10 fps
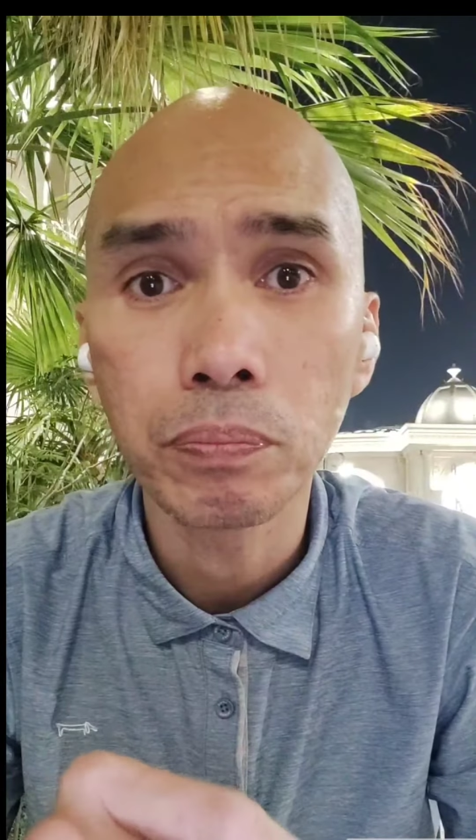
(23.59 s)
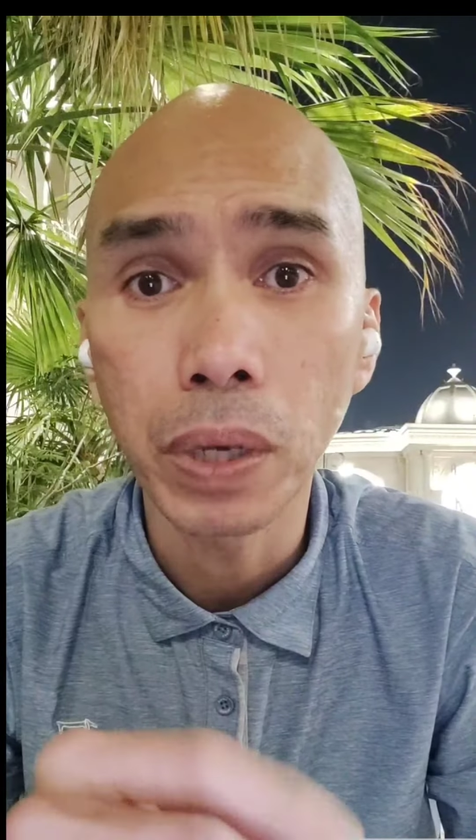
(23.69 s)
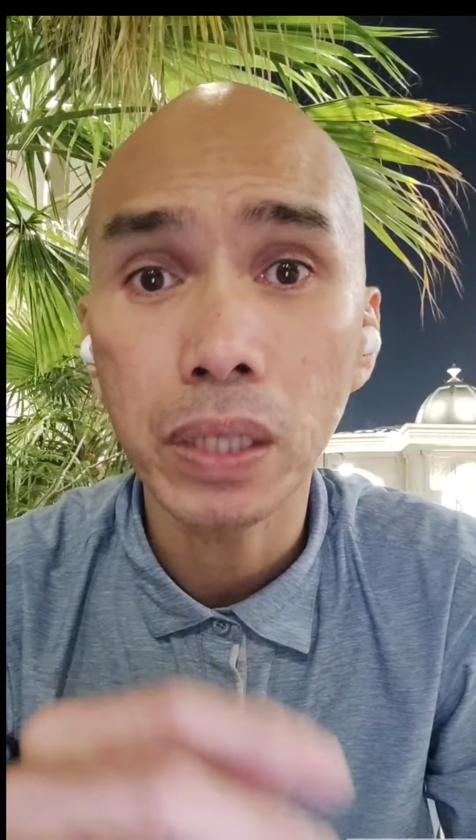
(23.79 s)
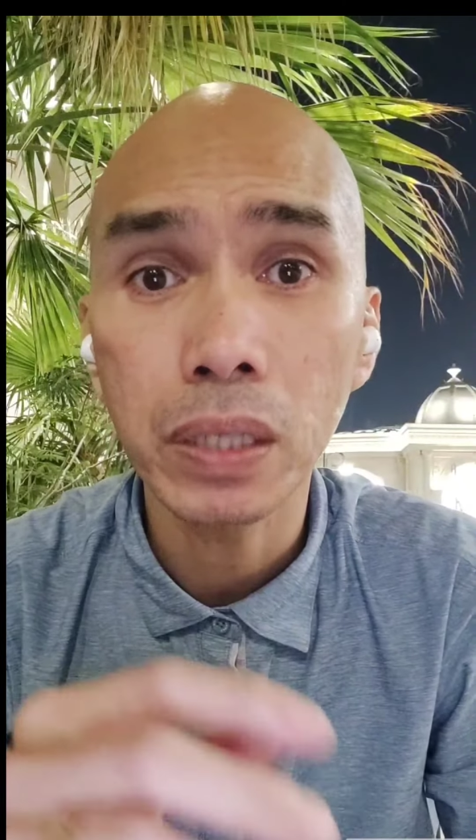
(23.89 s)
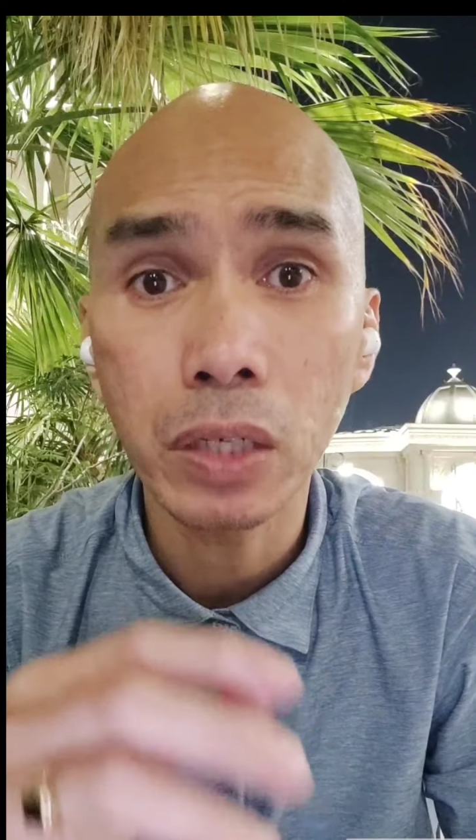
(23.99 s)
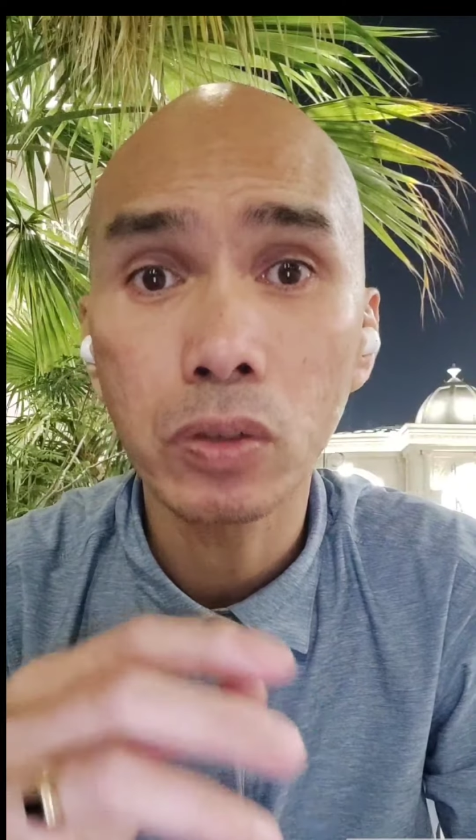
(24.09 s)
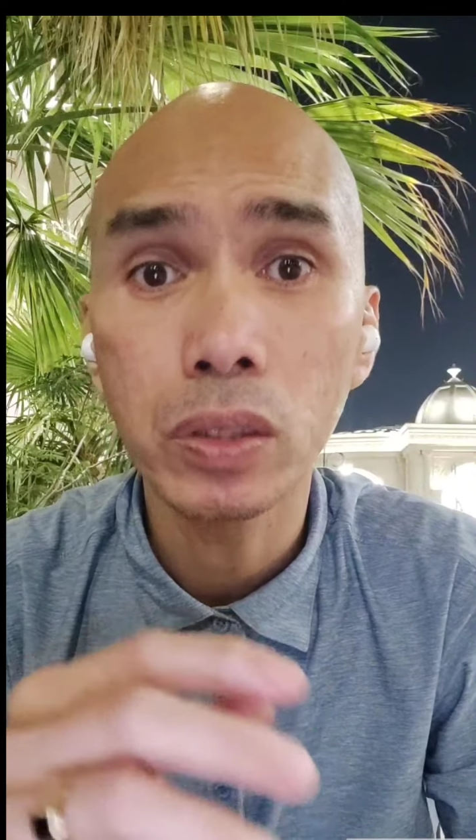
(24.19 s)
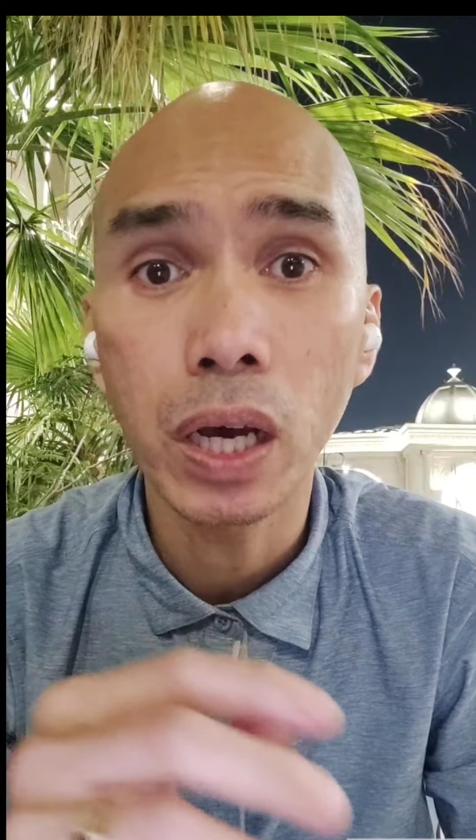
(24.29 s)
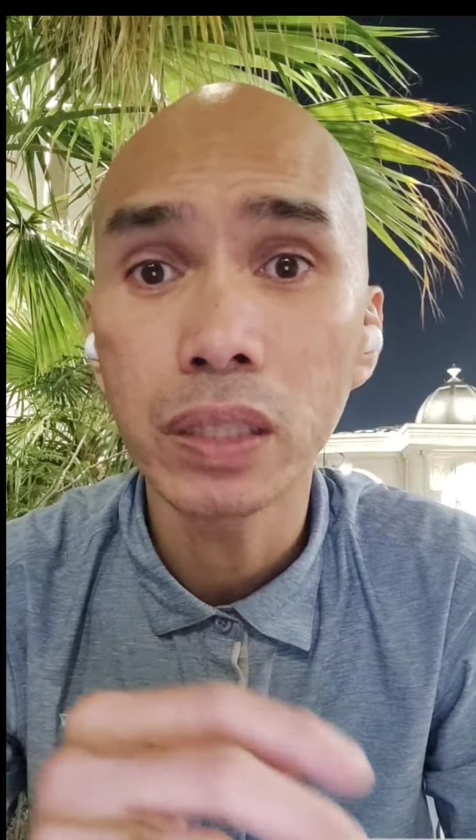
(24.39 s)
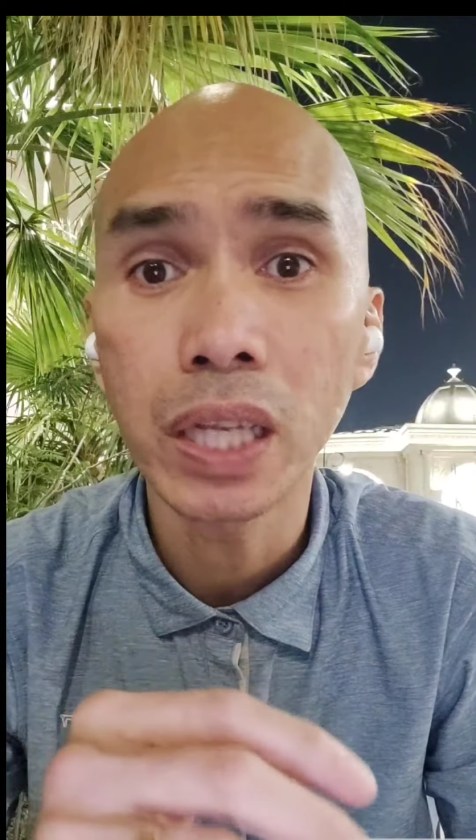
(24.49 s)
but rather
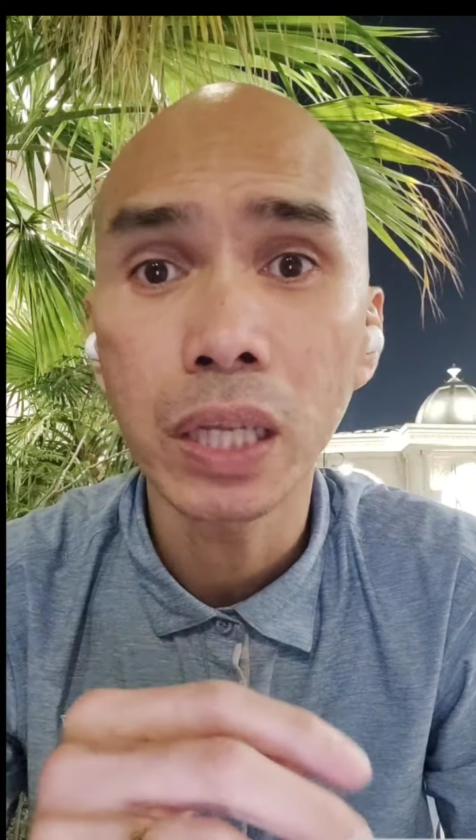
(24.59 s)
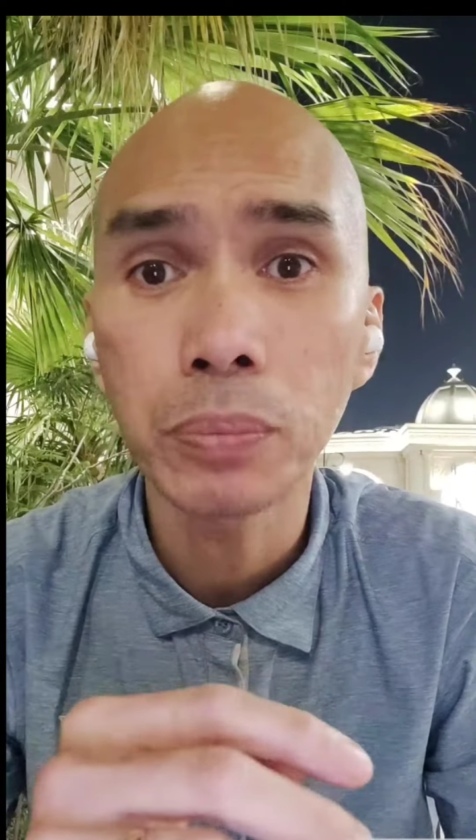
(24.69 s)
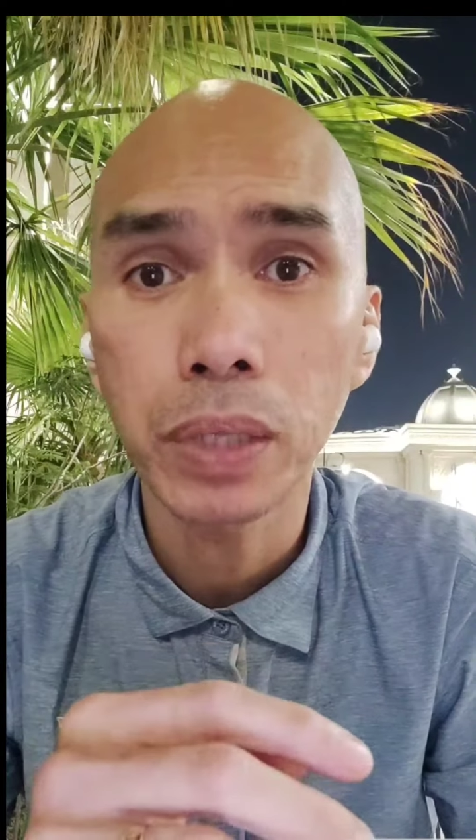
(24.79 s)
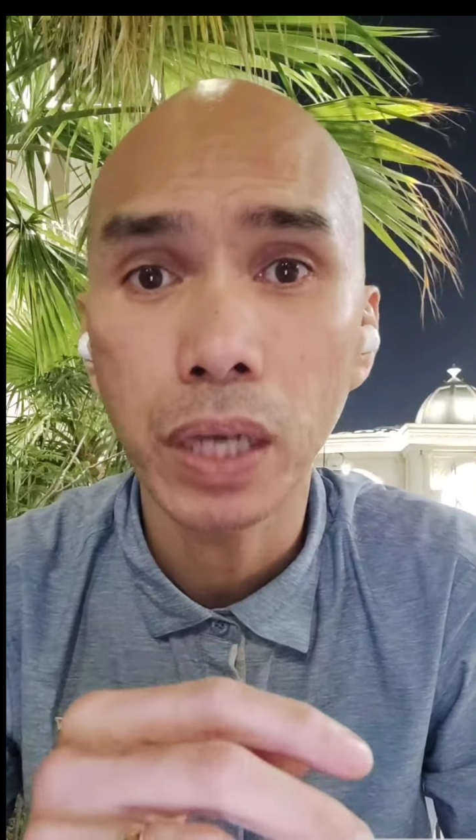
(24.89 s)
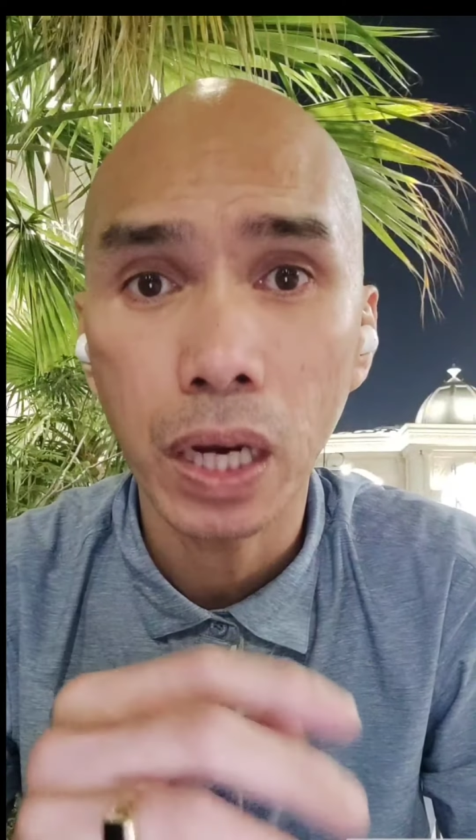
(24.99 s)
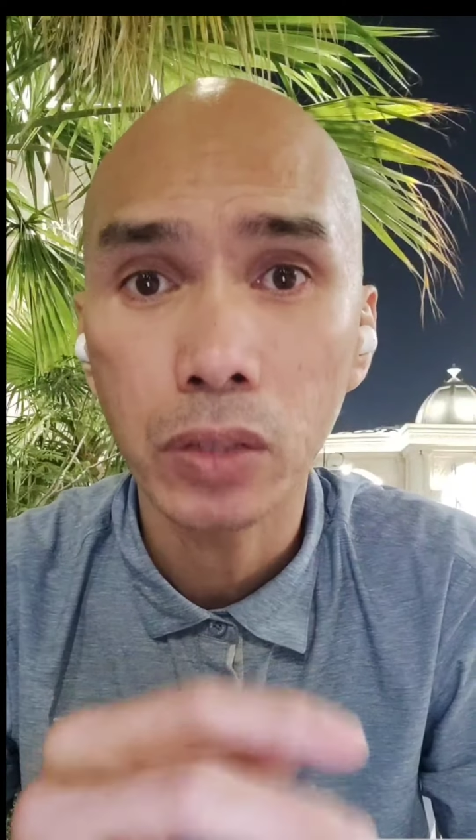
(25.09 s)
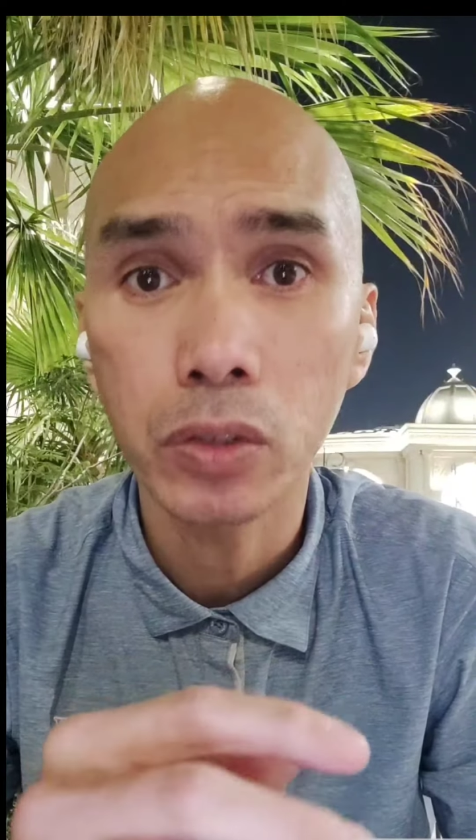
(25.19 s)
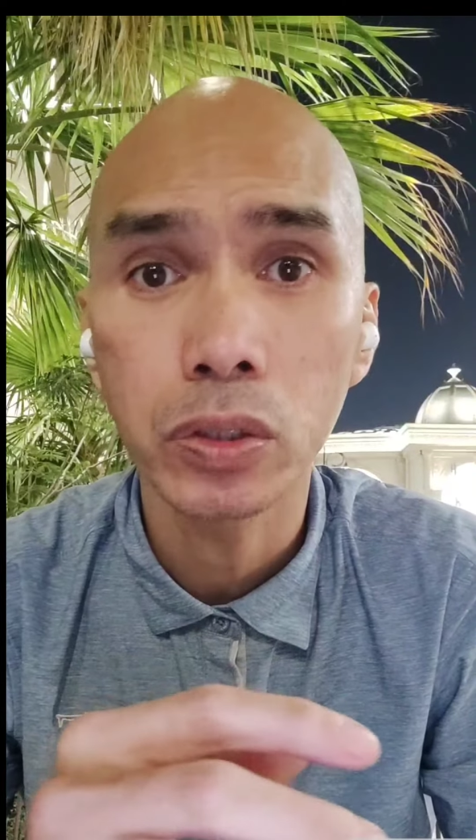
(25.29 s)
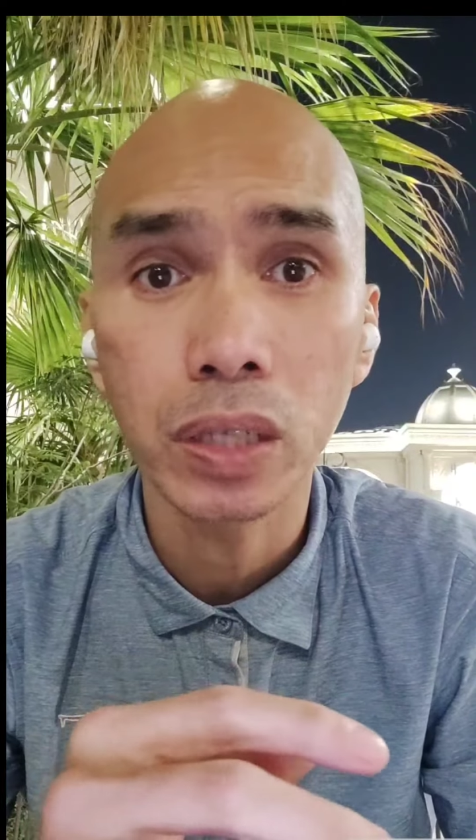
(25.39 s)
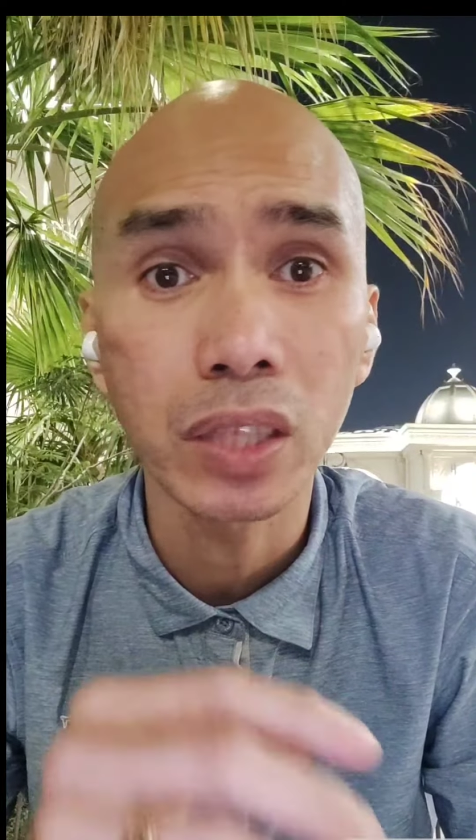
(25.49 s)
than helping
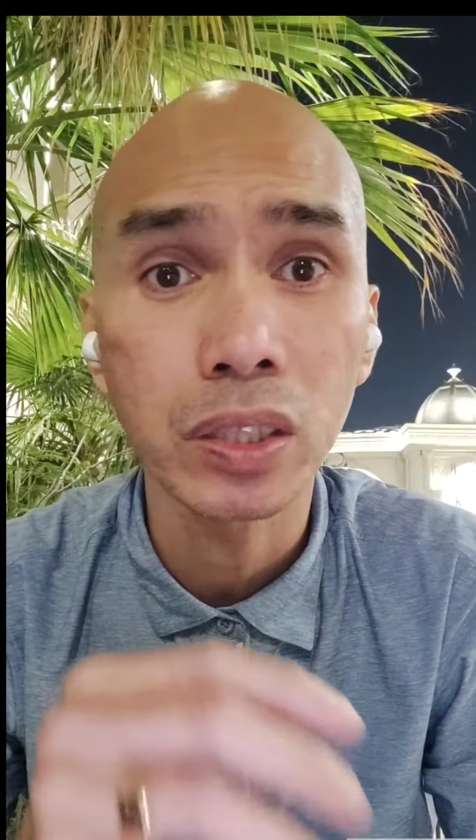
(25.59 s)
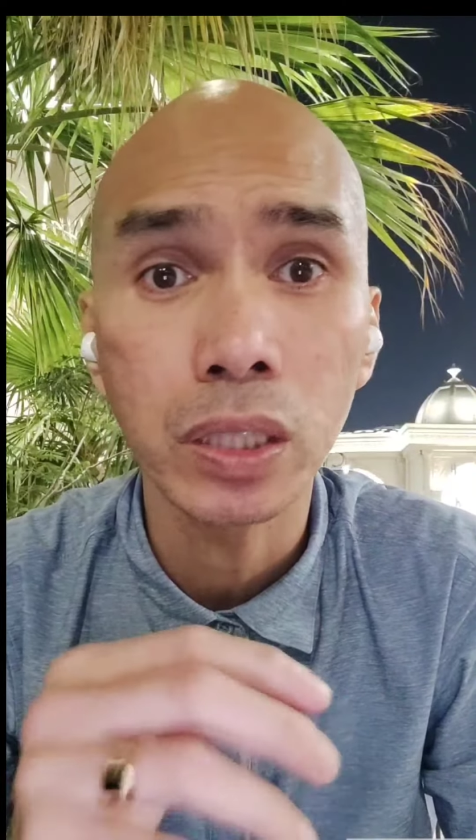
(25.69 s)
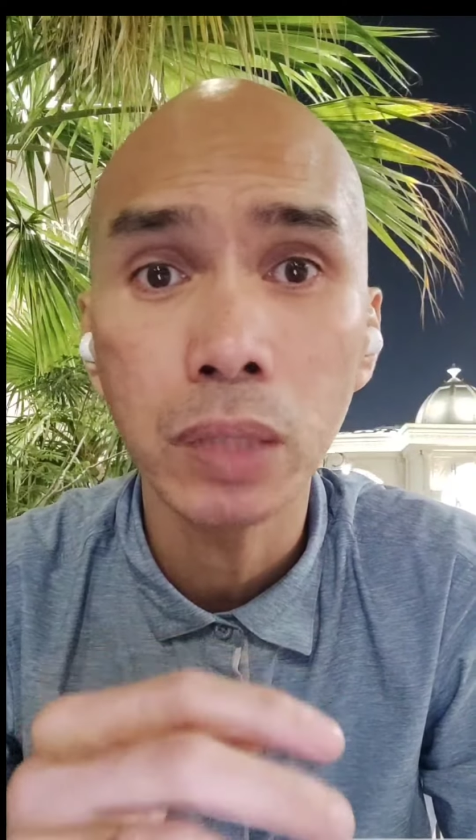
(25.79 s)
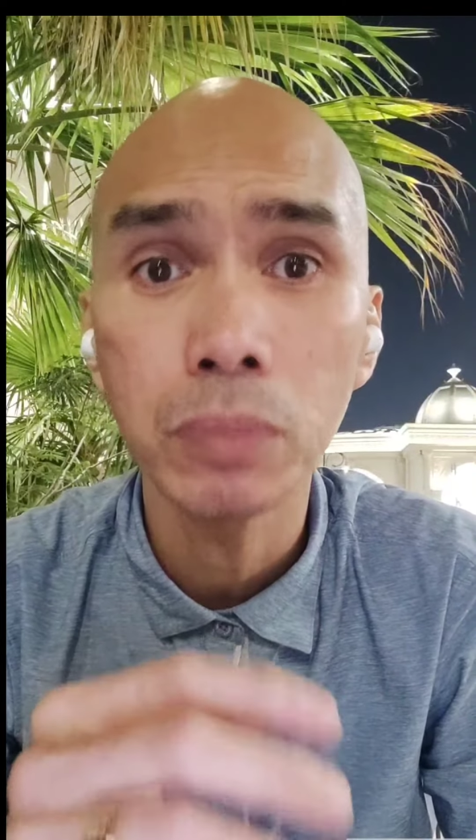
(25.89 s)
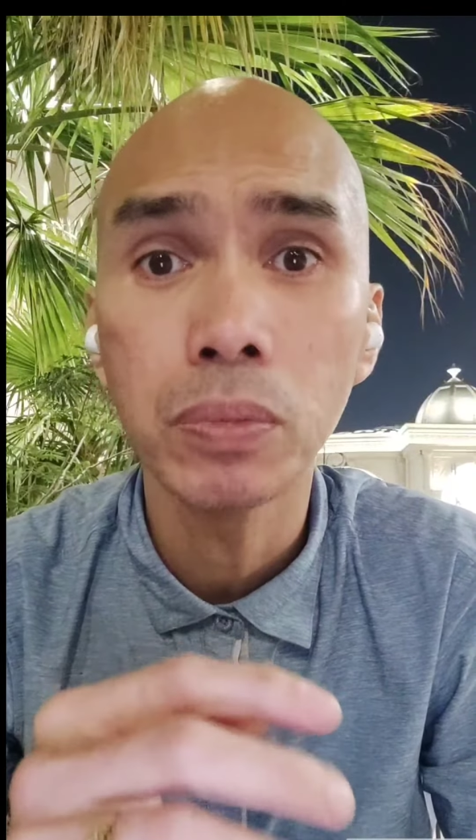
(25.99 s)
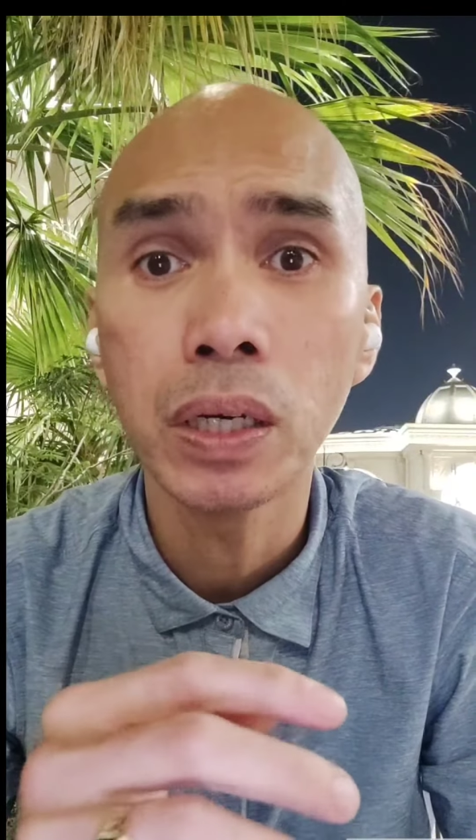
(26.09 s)
others achieve